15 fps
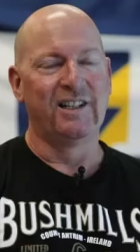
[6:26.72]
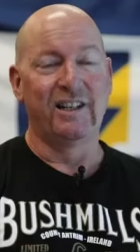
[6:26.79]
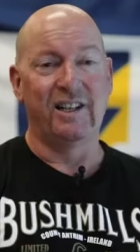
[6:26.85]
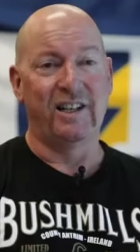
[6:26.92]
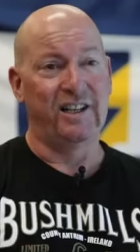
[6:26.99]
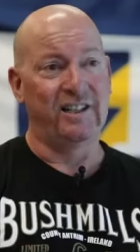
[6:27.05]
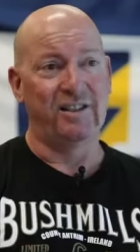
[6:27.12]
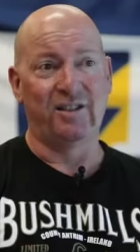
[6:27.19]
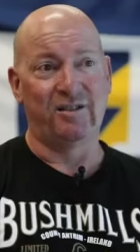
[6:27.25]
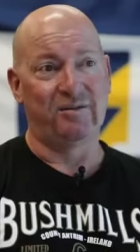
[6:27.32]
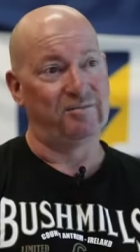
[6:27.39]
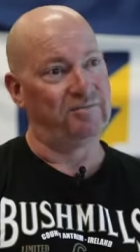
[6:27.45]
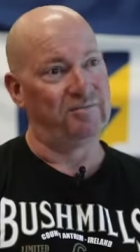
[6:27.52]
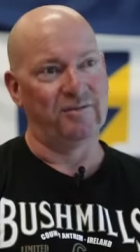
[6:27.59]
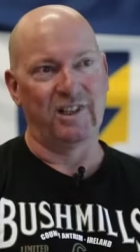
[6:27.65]
And
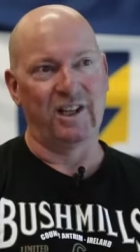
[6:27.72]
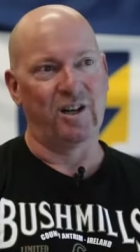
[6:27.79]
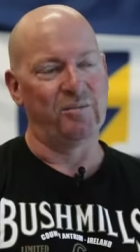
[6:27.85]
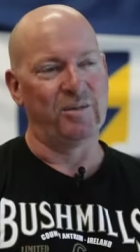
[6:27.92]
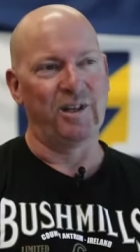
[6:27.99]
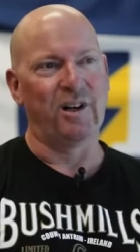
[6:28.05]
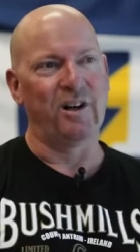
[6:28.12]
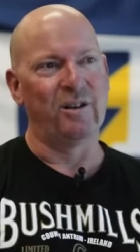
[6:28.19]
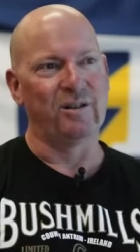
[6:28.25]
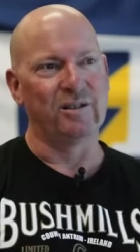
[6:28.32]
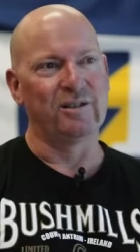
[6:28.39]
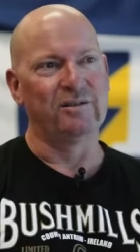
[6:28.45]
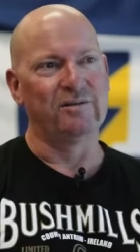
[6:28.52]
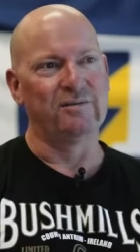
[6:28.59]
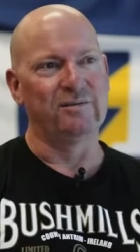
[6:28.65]
lo and
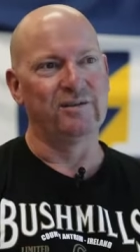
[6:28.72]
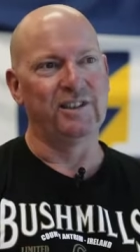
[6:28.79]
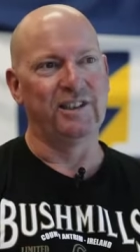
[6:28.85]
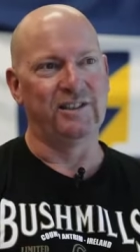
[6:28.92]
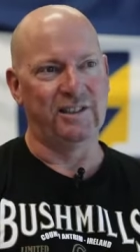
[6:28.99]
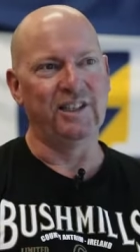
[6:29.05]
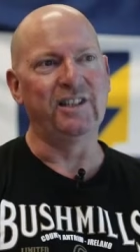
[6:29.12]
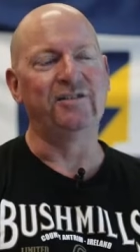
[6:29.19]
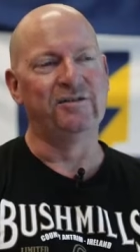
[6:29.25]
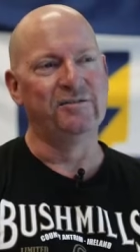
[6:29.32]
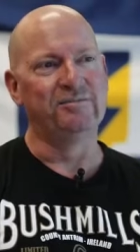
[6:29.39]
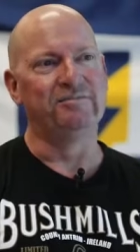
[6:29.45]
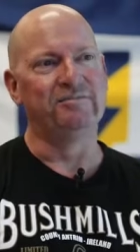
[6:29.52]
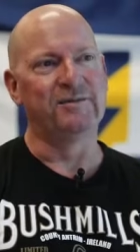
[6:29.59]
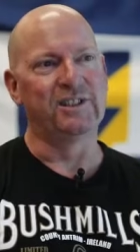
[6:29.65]
behold, it did.
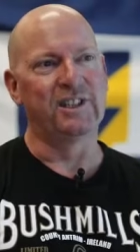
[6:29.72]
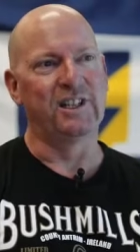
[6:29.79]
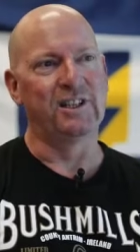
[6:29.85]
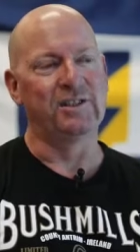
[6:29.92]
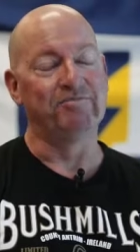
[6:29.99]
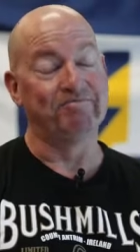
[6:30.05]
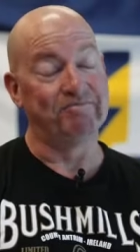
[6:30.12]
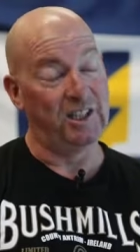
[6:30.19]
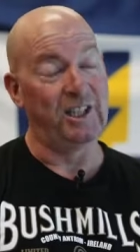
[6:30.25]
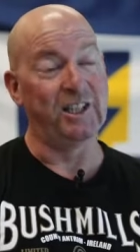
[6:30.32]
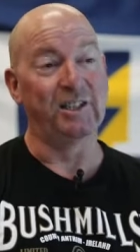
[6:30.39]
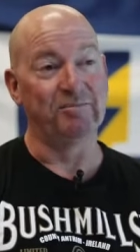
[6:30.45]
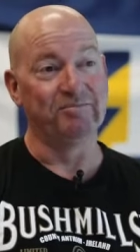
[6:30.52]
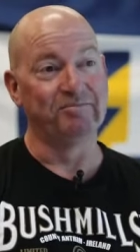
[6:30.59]
So, yeah.